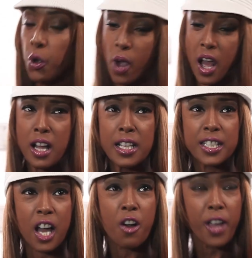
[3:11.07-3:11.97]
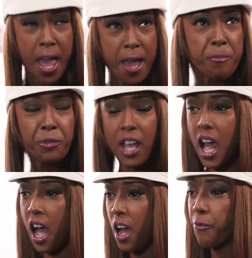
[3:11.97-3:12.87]
Well, okay.
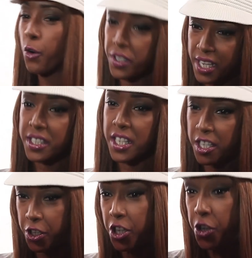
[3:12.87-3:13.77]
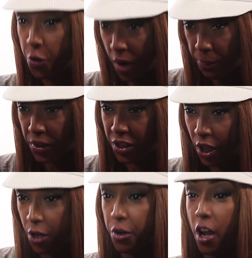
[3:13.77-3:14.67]
Of course, I did the new
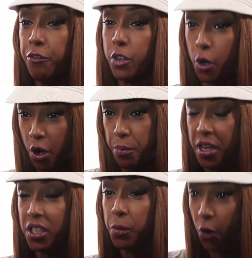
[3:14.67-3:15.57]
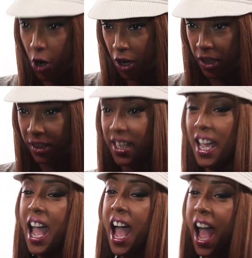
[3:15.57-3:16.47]
episode of Girl Meets World,
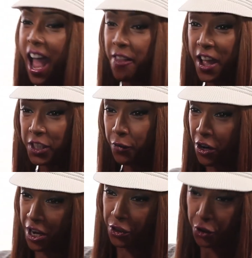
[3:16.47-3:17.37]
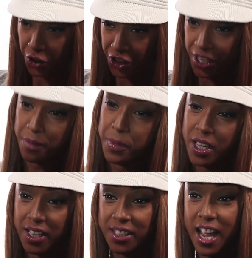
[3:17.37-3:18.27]
and that's very interesting
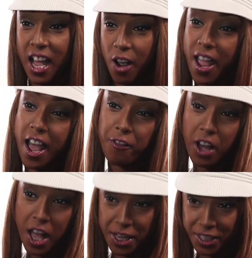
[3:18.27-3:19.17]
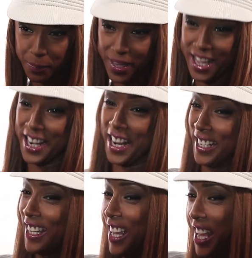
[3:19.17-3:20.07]
because now I have a husband
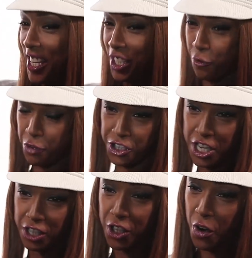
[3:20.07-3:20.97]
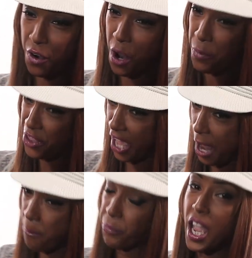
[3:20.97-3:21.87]
and different things going on with
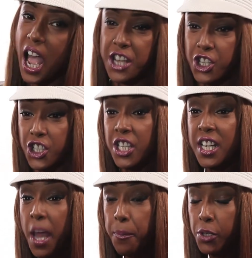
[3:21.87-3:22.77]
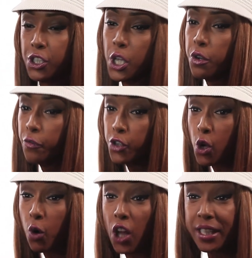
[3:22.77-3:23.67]
that. I just did an episode of a
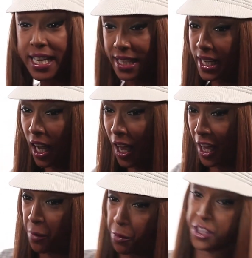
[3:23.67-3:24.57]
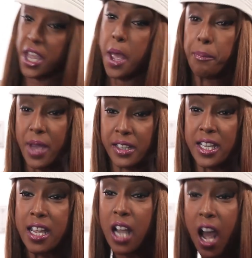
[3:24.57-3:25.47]
show called In the Cut with
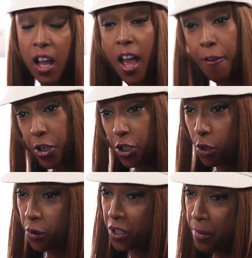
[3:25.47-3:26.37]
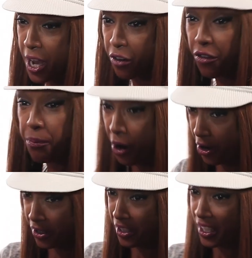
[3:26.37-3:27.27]
Bentley Kyle Evans, who's the maker of
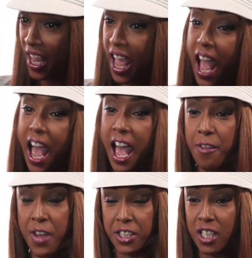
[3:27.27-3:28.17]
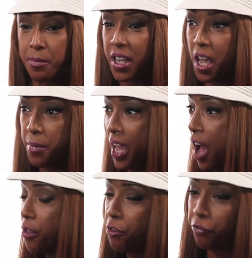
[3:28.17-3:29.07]
Martin, and that's going to be coming
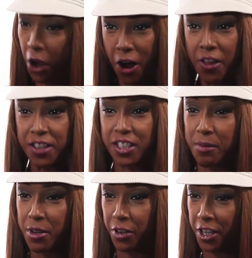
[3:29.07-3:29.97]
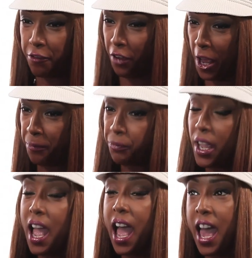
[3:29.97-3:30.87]
out in the fall. It's going to be really fun.
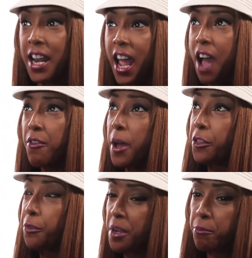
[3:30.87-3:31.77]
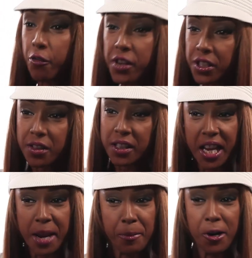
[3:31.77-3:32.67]
And I have about 3 movies on the
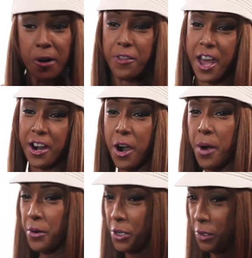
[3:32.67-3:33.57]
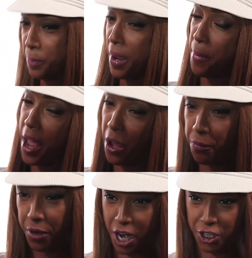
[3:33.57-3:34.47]
table that are produced by my
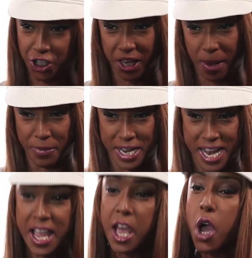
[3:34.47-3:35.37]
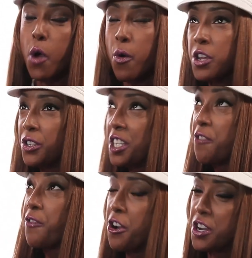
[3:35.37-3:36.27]
own production company, where you
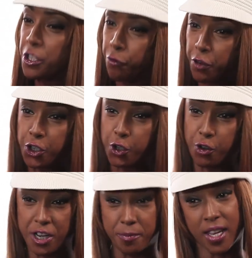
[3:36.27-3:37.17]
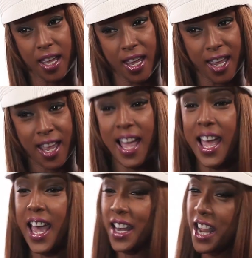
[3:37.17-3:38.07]
see a very different Trina McGee,
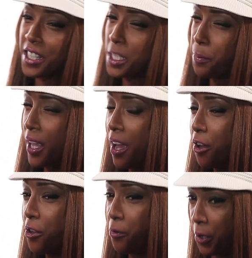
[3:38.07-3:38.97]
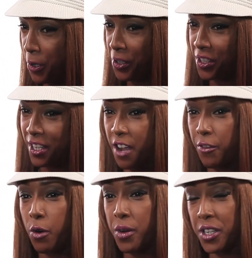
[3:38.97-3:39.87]
and I get to play all the roles that
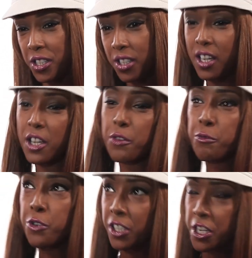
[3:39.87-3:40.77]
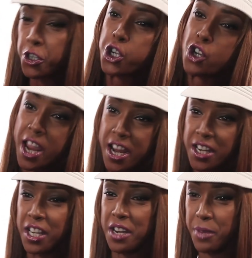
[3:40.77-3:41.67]
I've always really
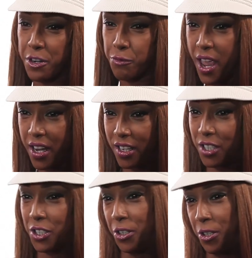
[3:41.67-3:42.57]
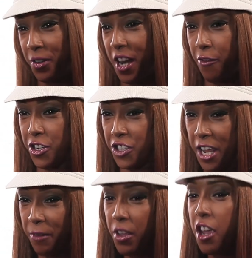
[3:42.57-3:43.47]
trained and been ready to do and
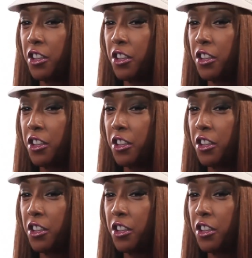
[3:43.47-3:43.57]
everything.